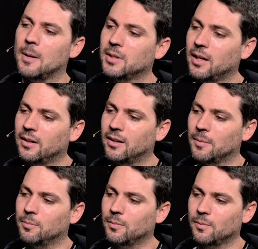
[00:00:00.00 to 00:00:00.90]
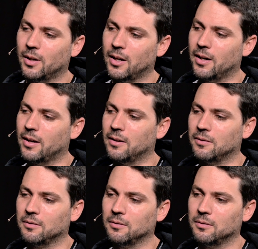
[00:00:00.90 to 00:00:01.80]
He ended up
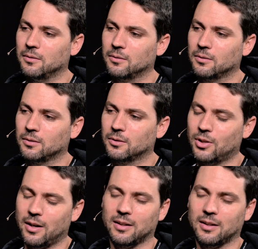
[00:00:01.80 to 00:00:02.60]
trying